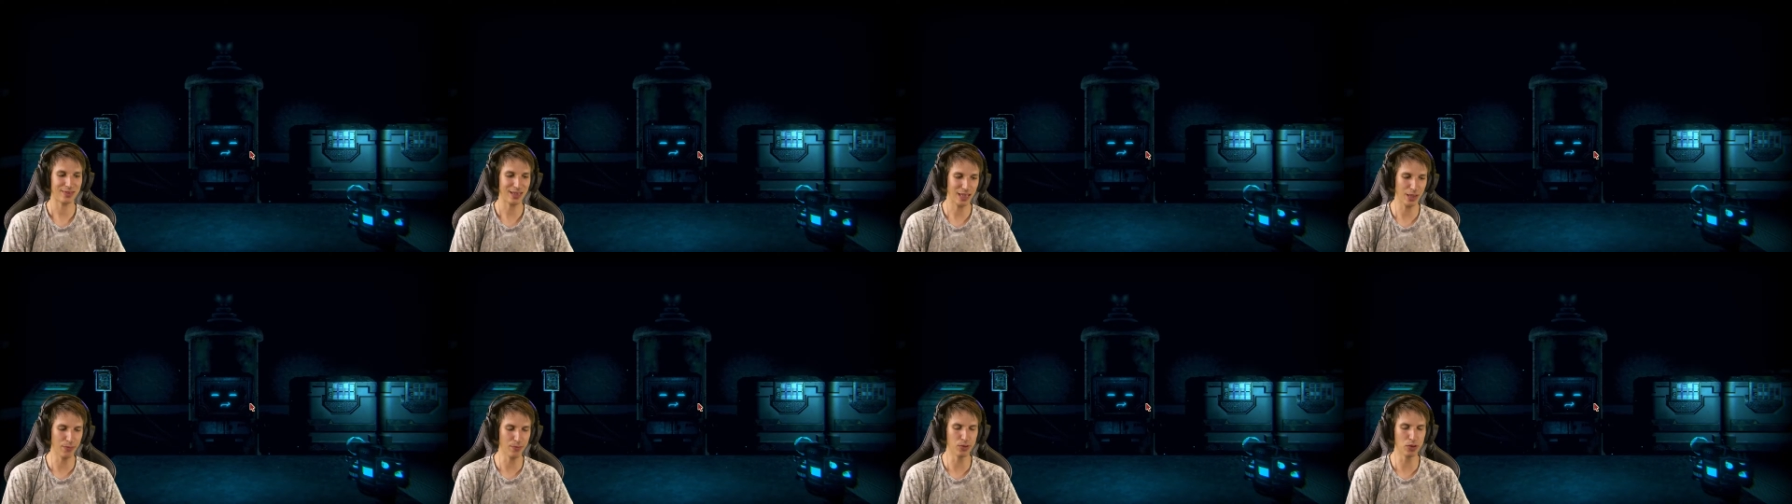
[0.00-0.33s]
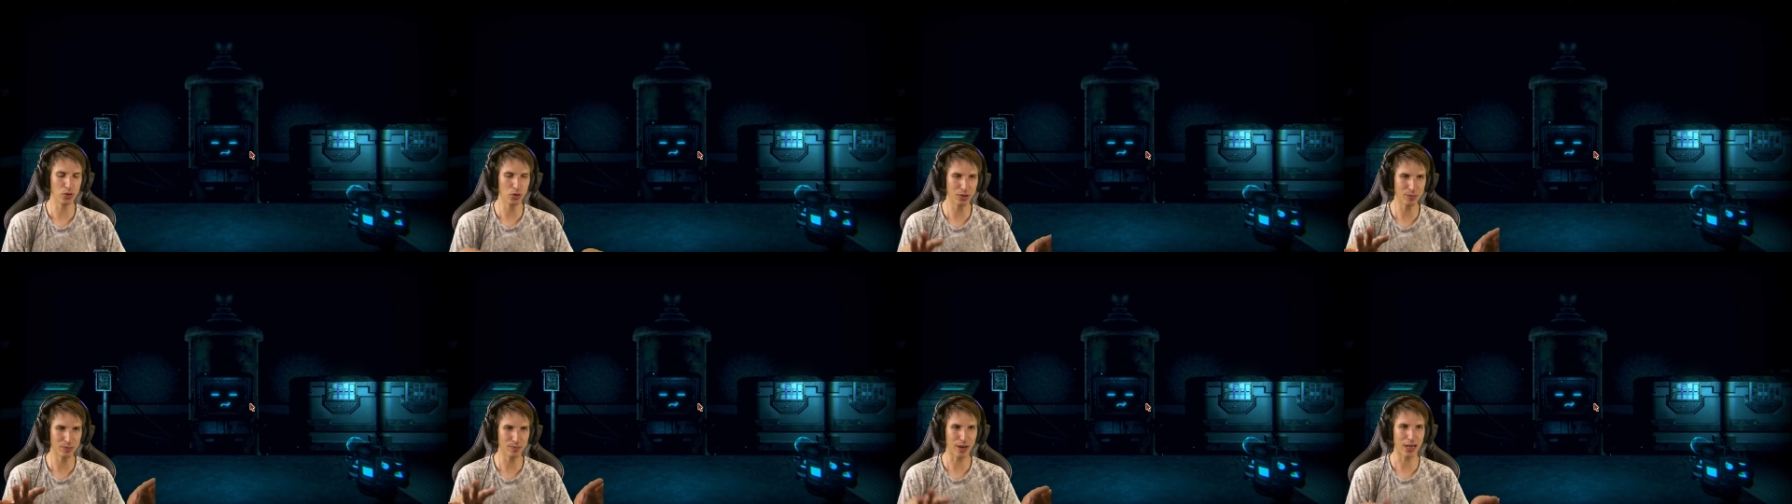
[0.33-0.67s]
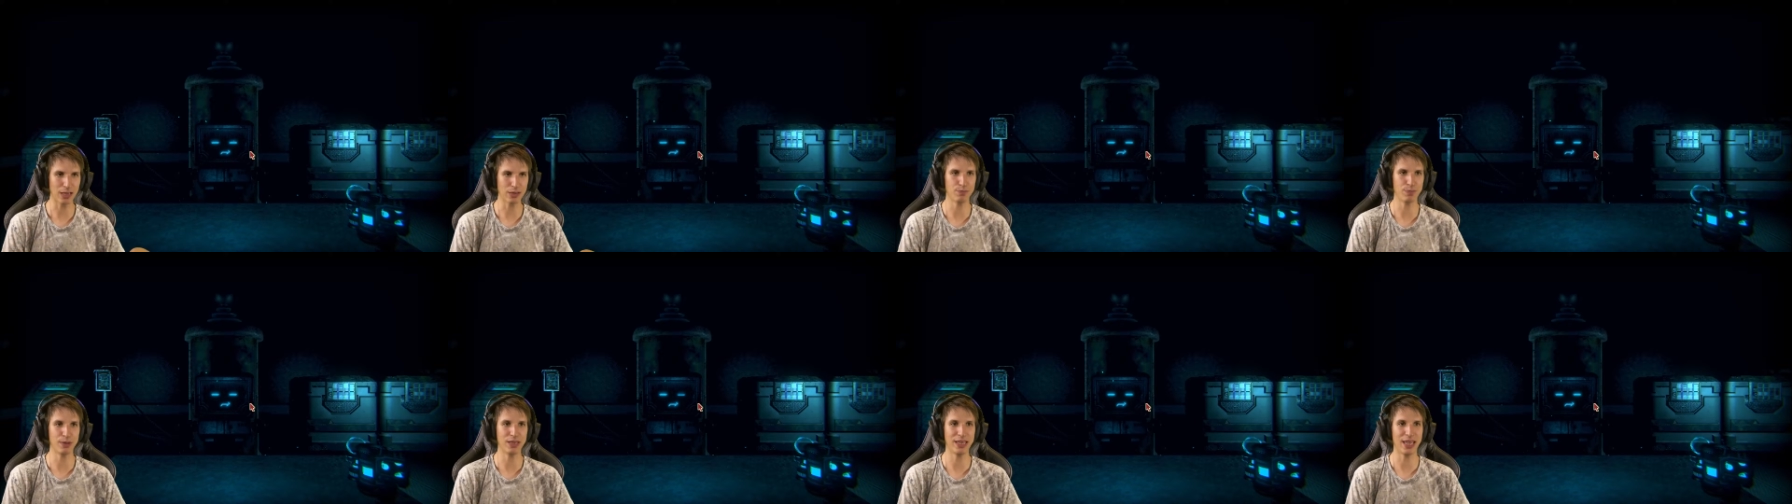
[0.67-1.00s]
Even though it
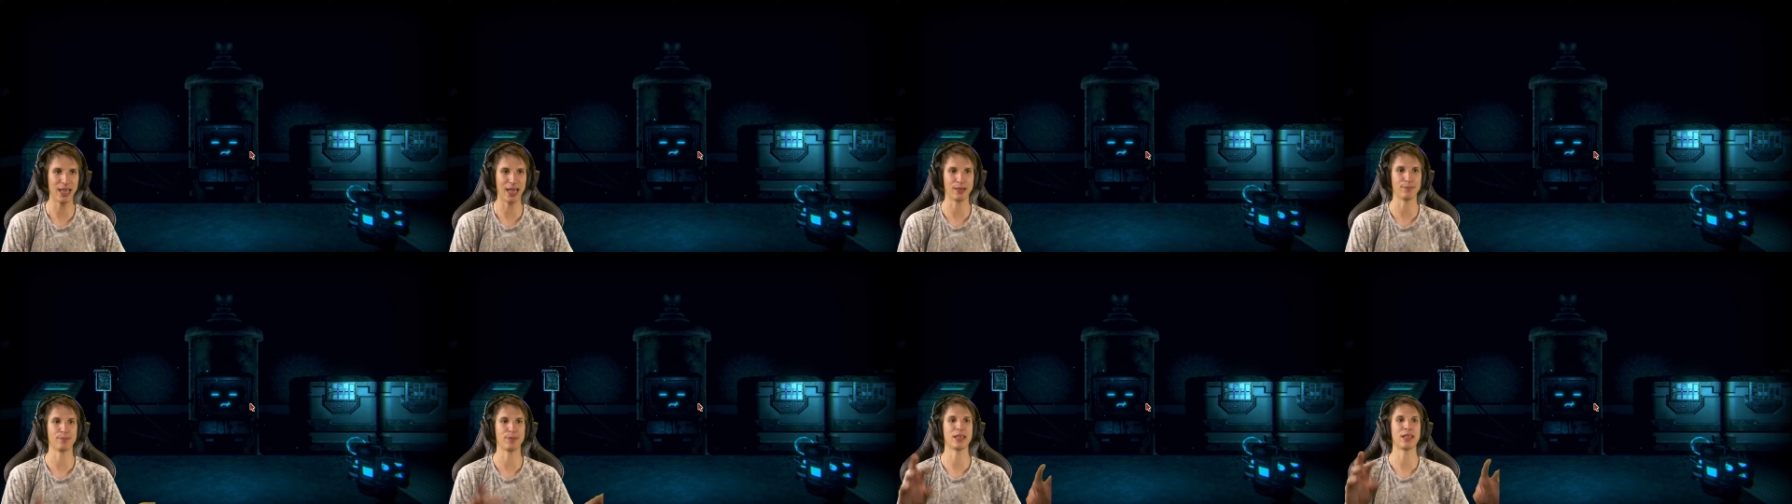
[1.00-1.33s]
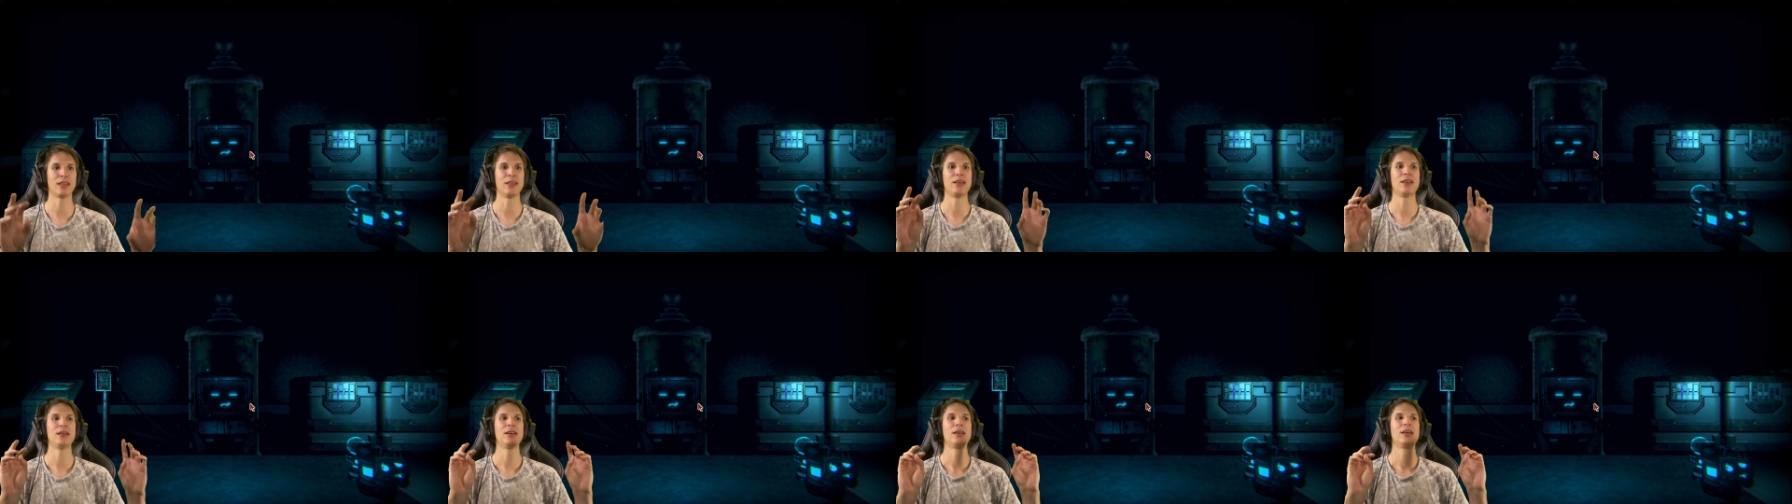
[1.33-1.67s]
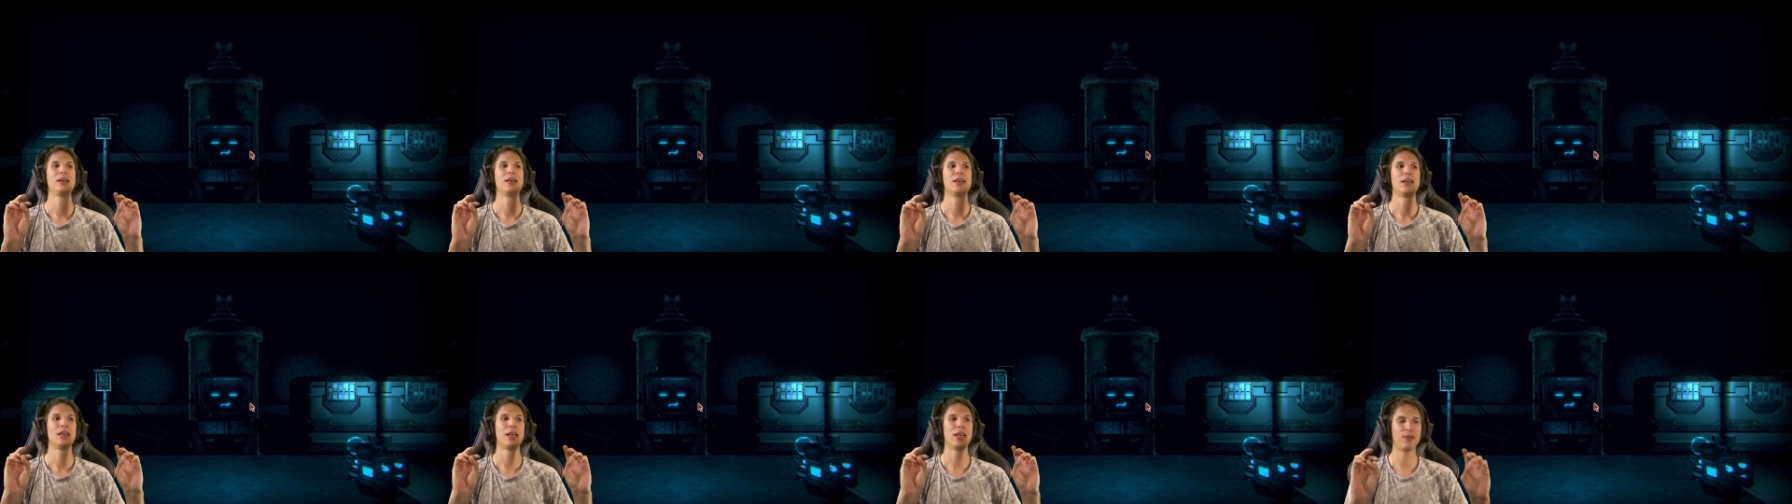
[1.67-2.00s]
might be the end, but
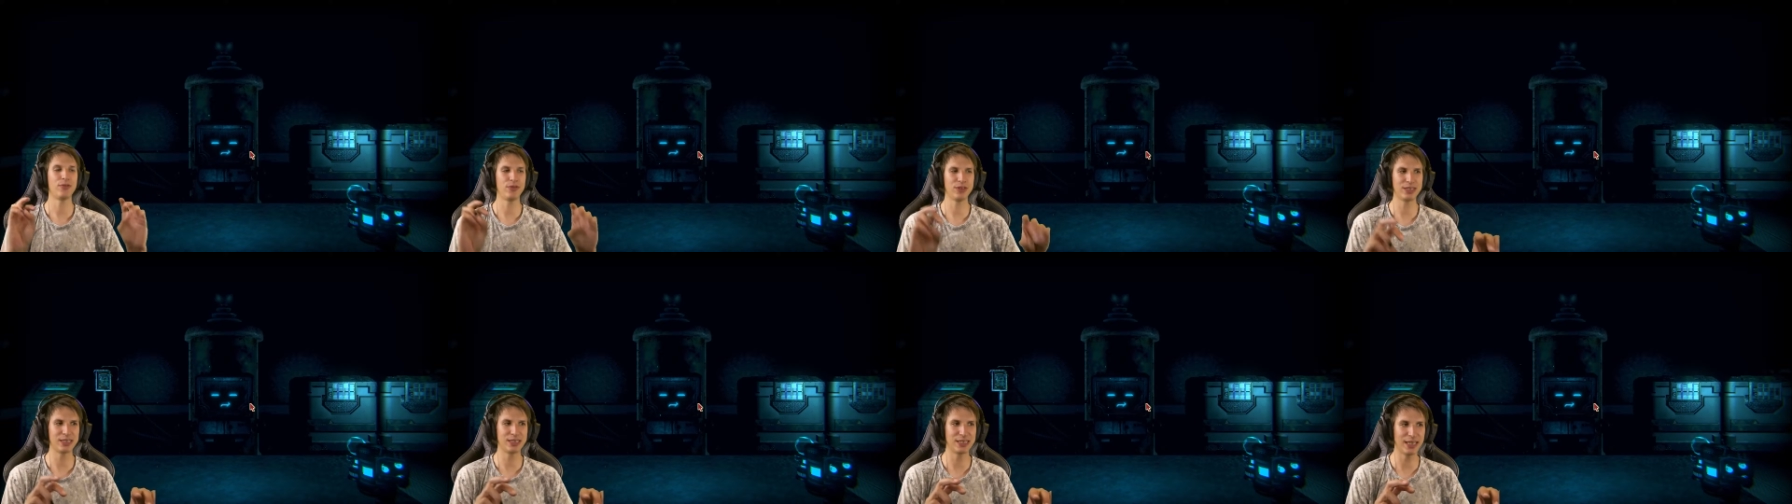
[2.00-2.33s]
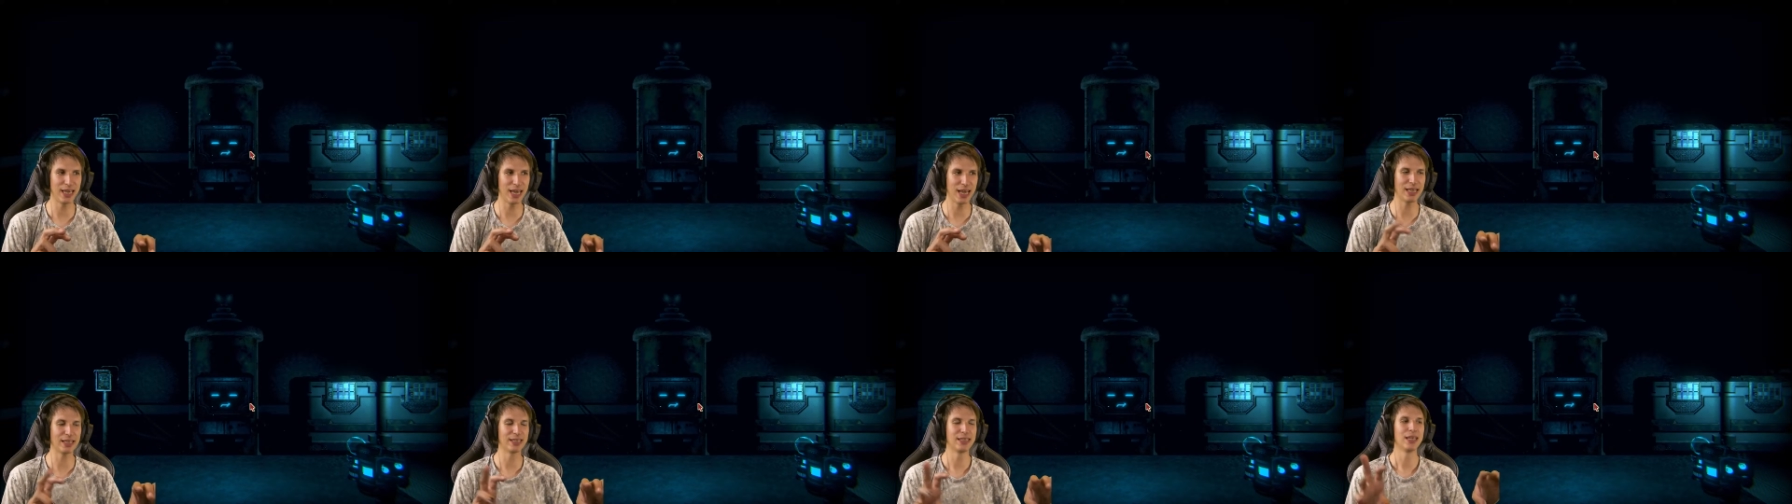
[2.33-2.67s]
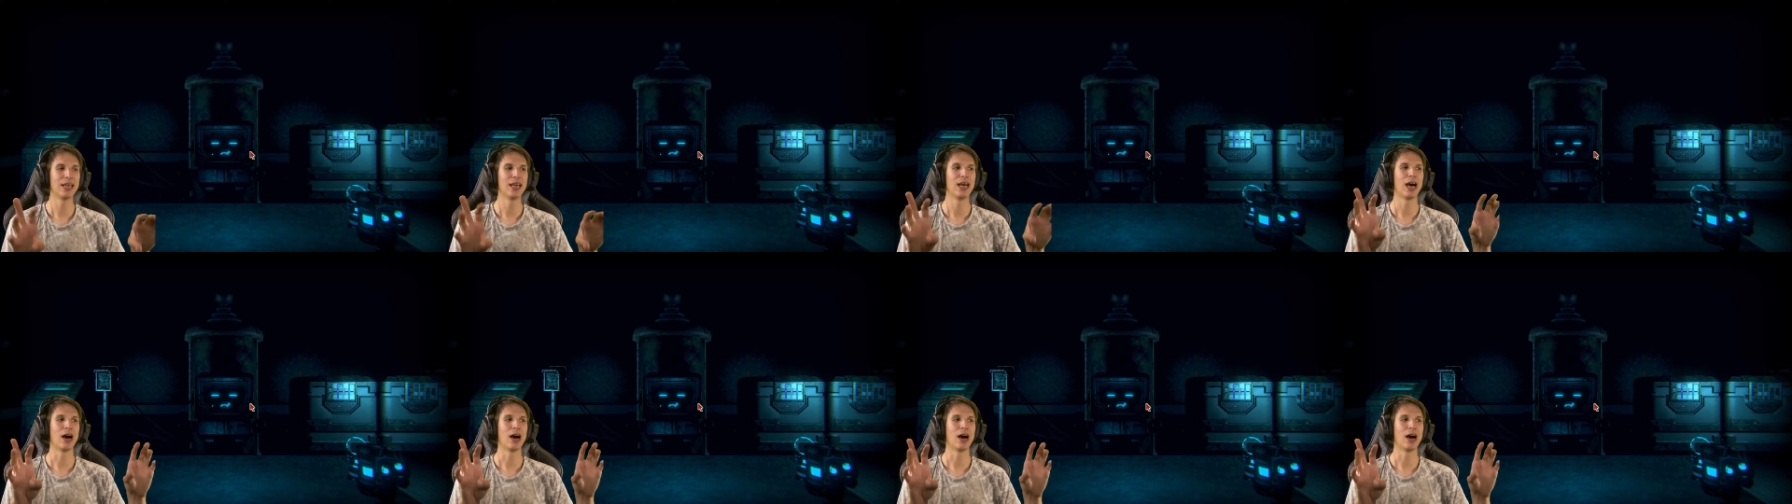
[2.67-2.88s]
if it's the end,